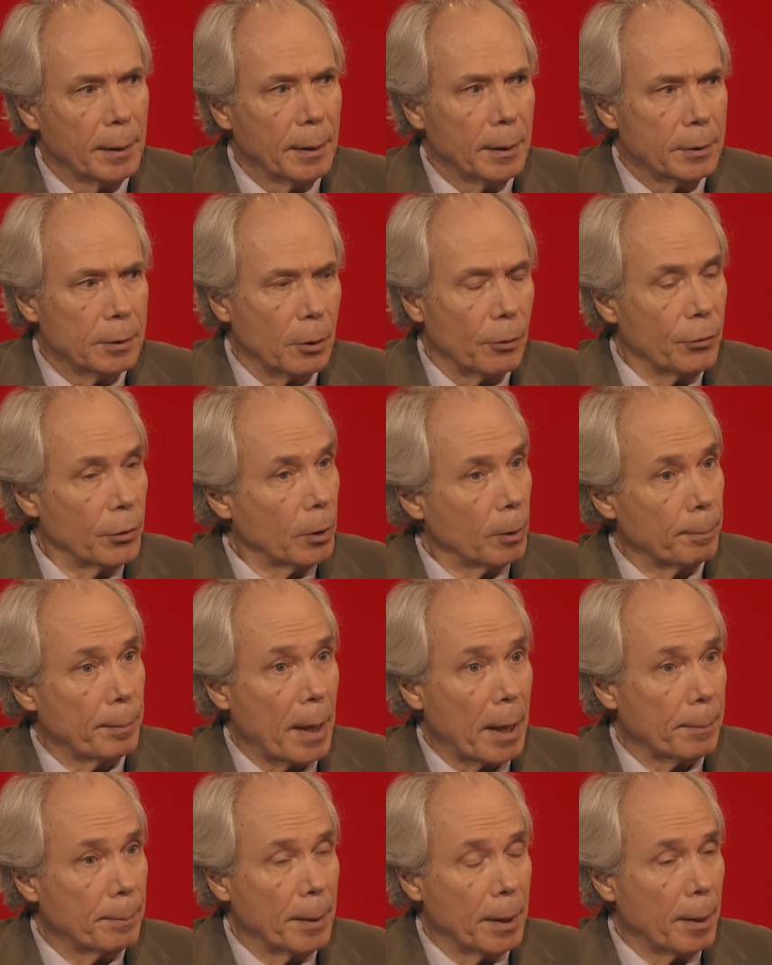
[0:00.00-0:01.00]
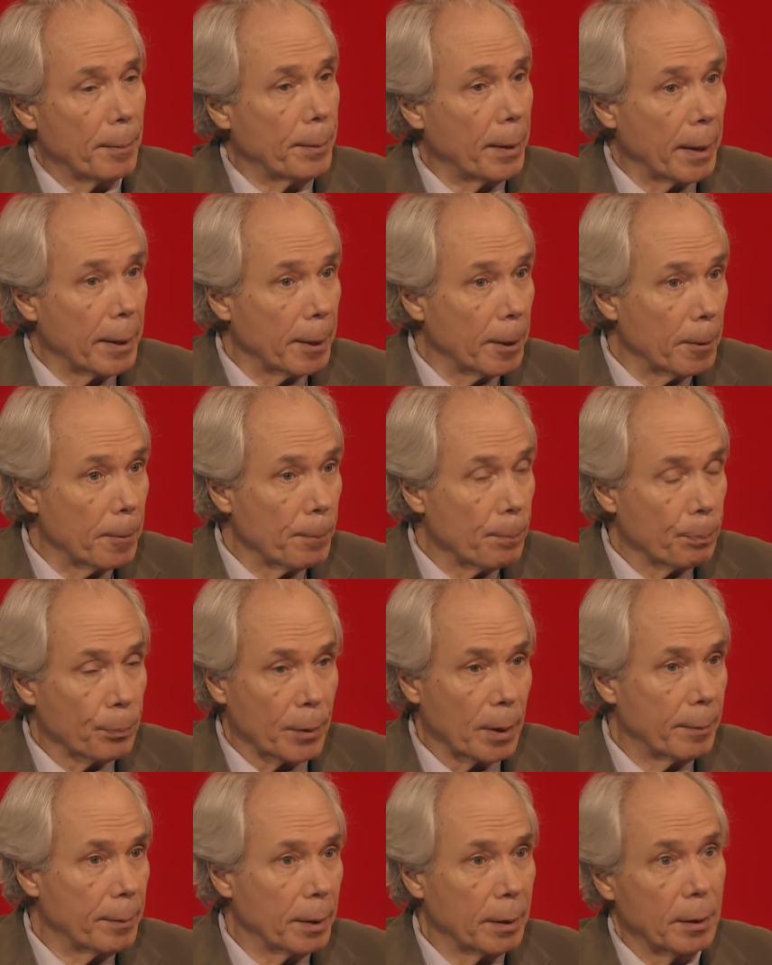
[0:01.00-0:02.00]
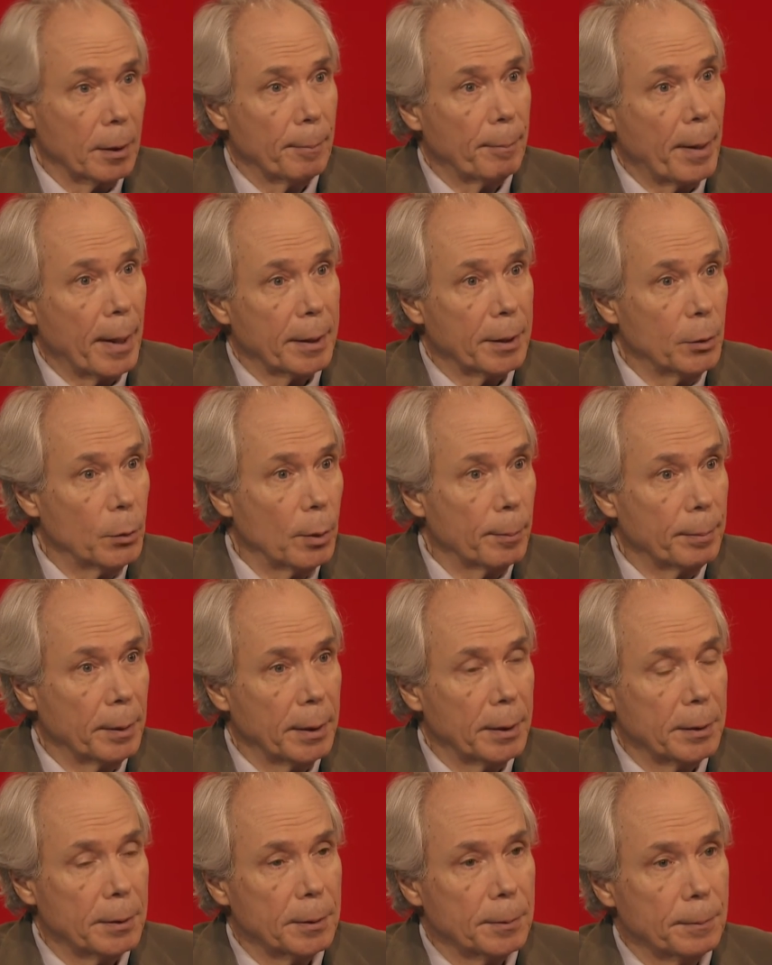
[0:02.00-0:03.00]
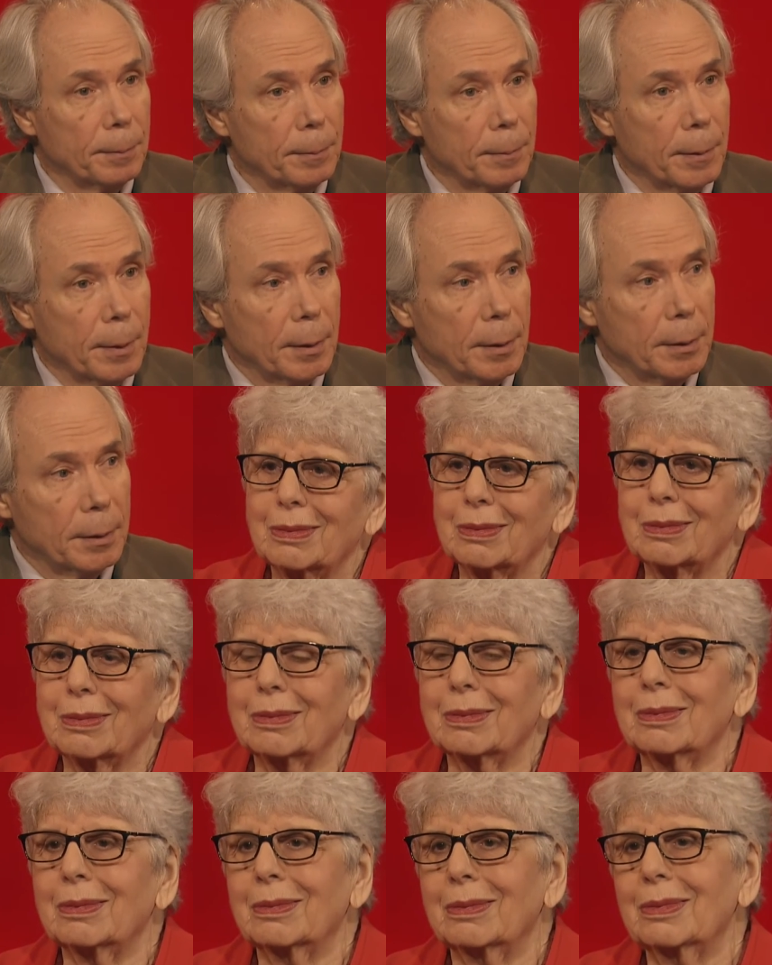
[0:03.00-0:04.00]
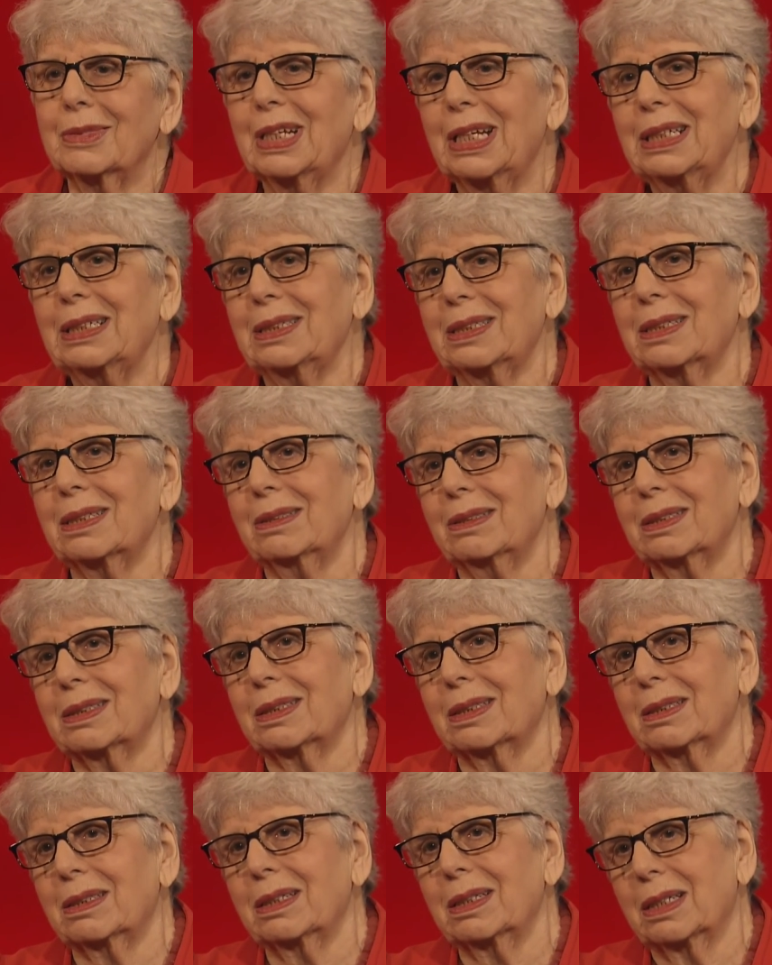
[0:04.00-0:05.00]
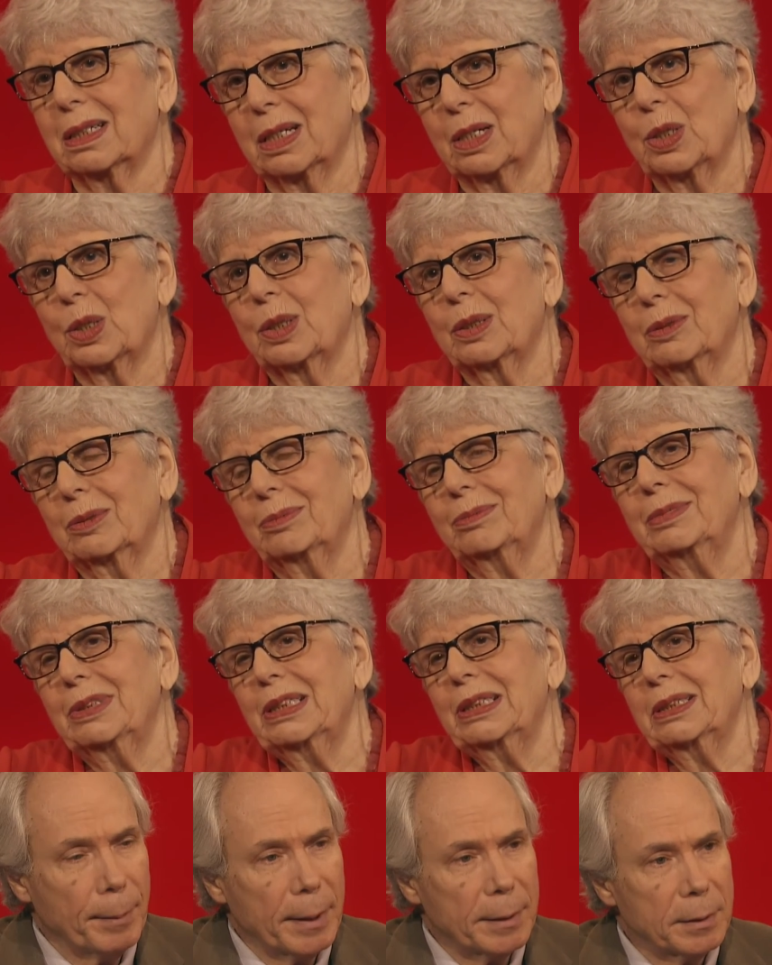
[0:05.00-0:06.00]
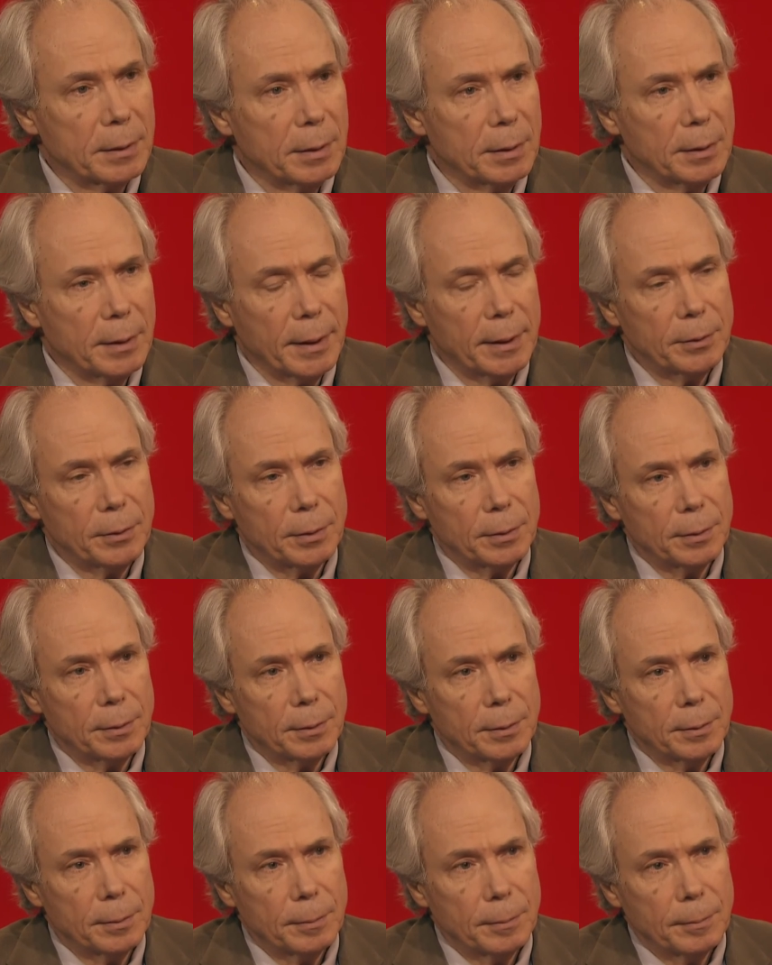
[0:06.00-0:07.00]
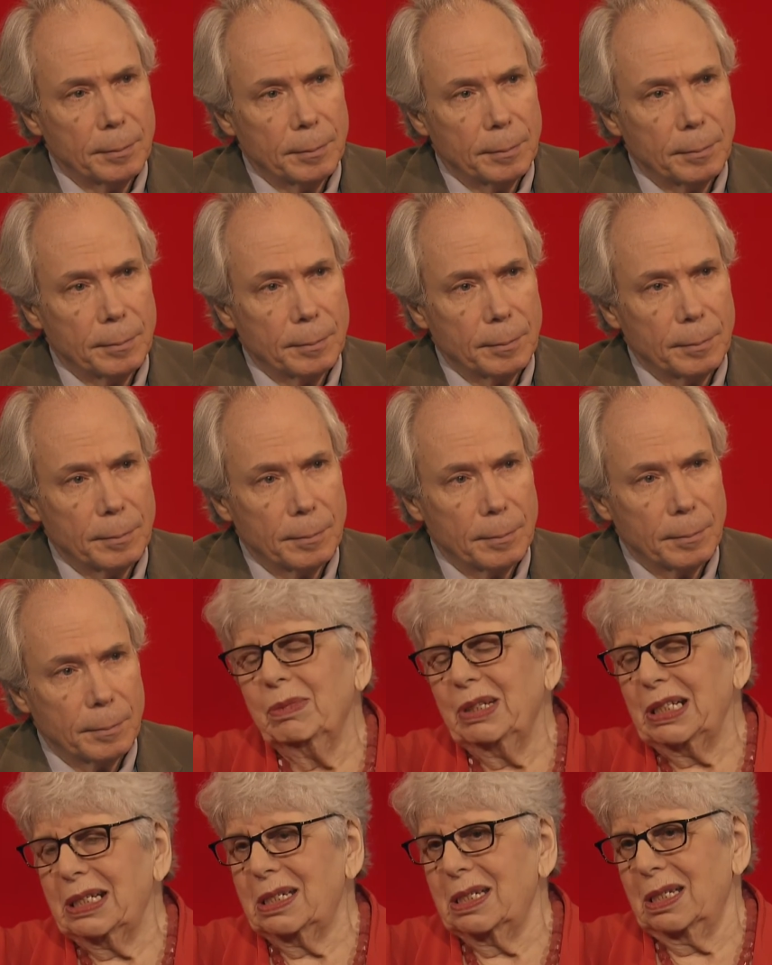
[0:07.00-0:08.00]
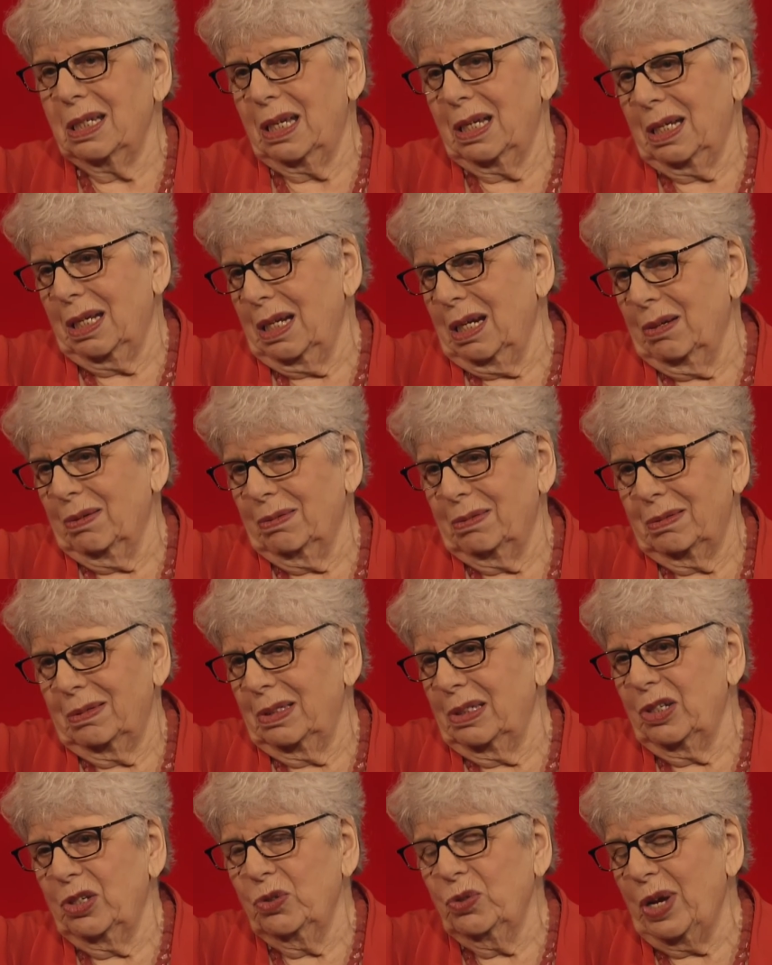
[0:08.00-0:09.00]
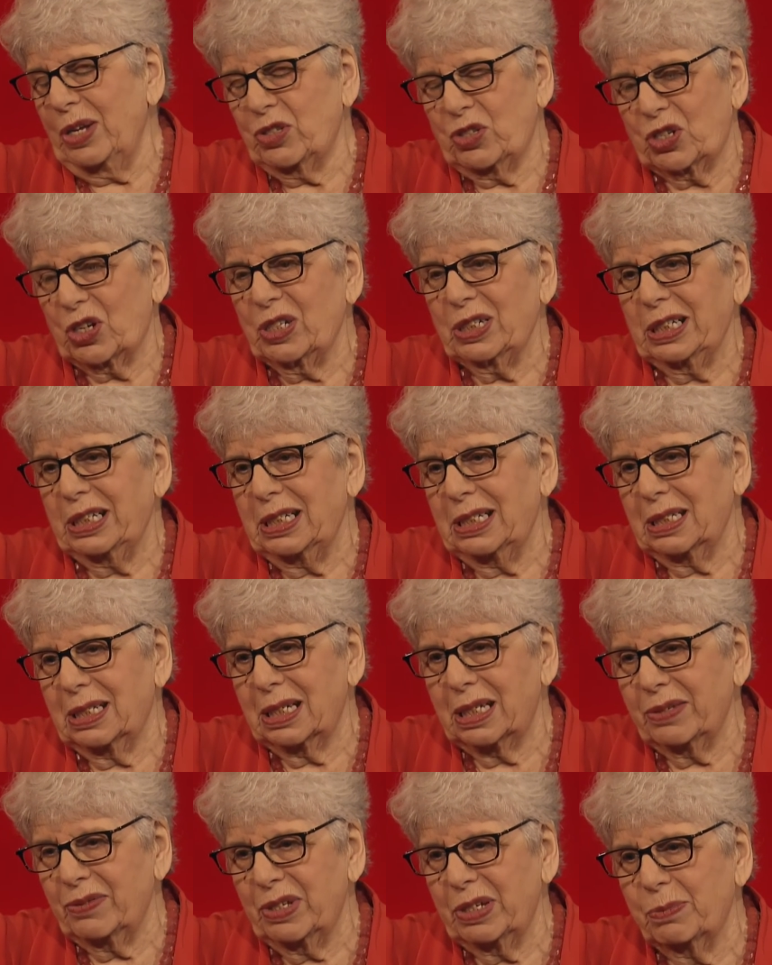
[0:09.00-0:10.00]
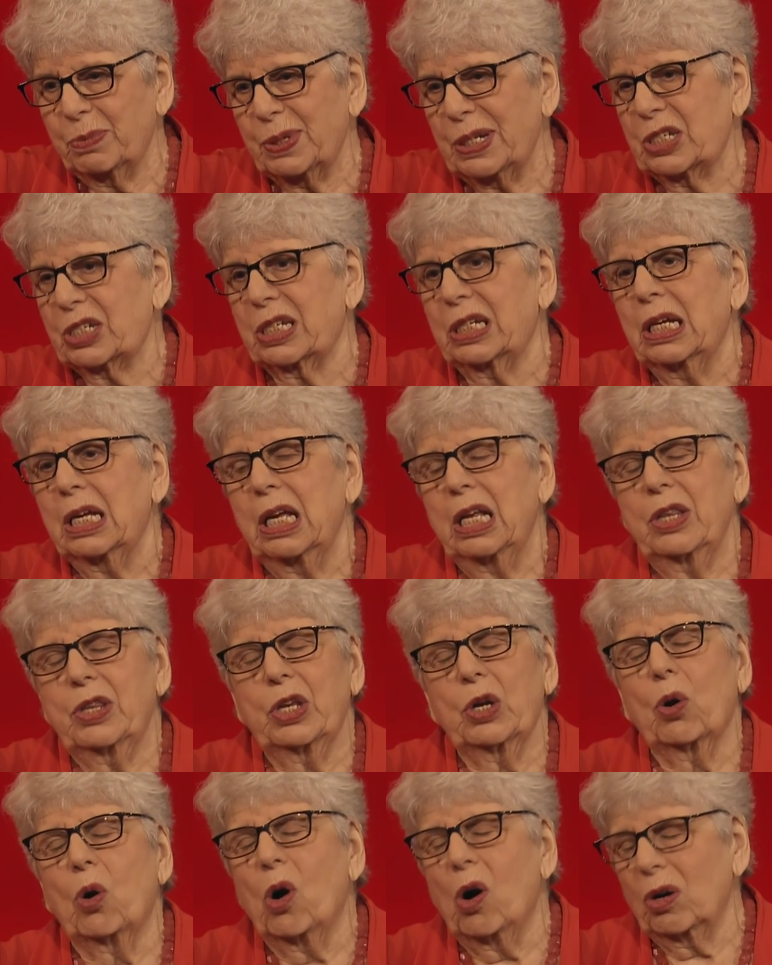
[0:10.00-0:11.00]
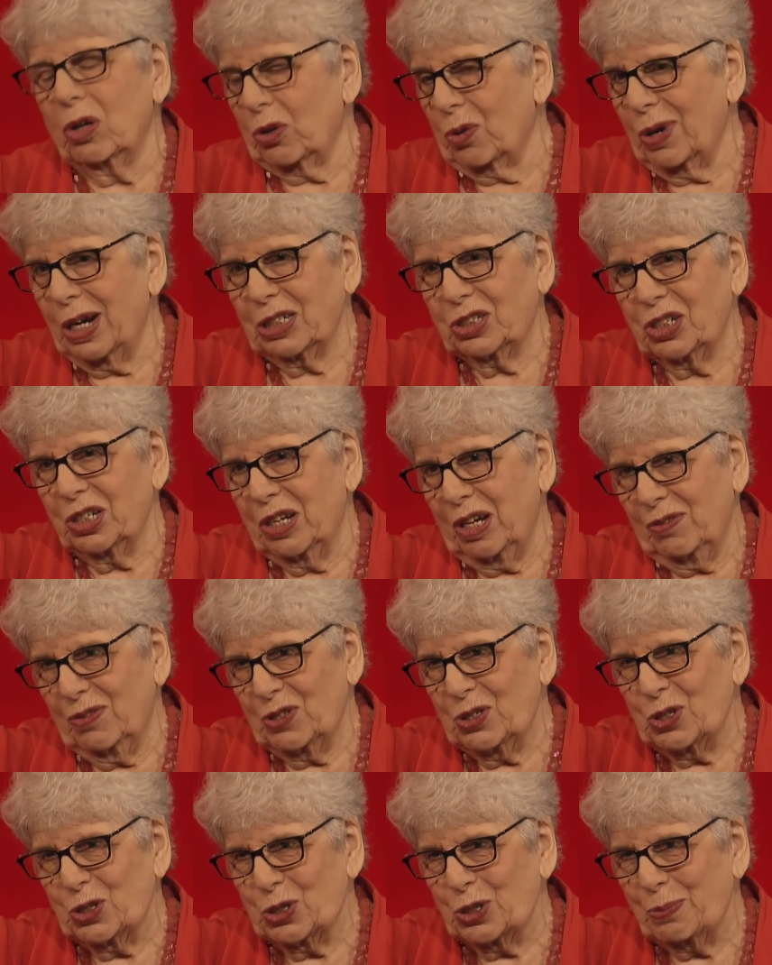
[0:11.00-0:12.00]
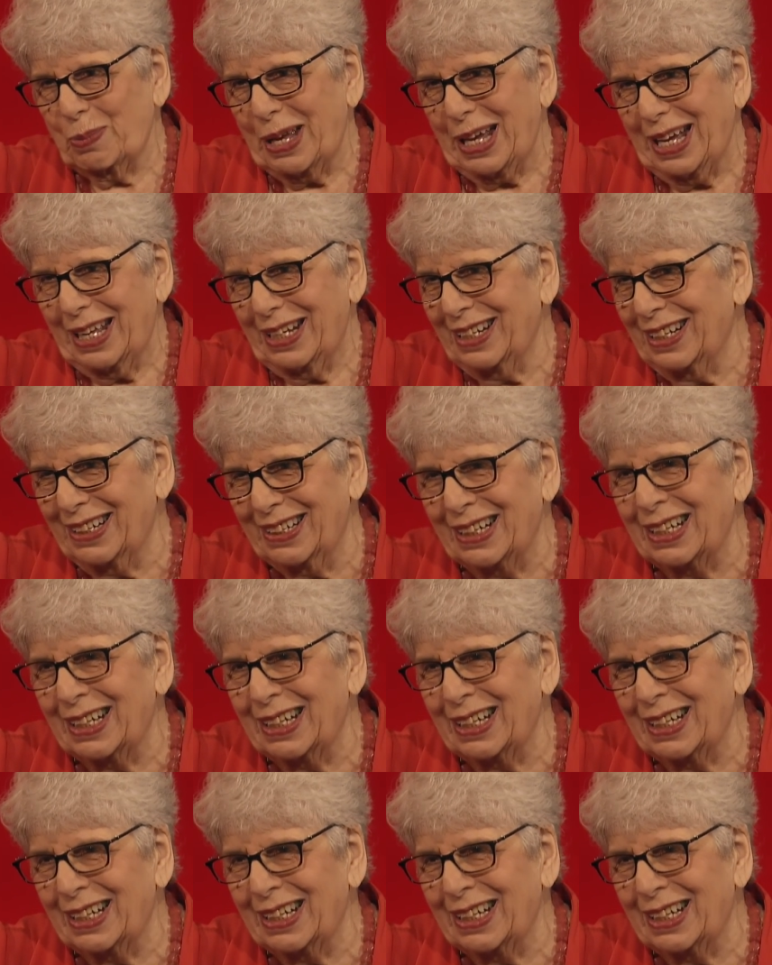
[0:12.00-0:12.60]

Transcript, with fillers: So if you don't back me up now, I'm not going to back you up later. So that becomes something that disables, I think, the best intentions. I mean, I don't mean to, and I don't, you certainly didn't give the impression that all correction officers are bad.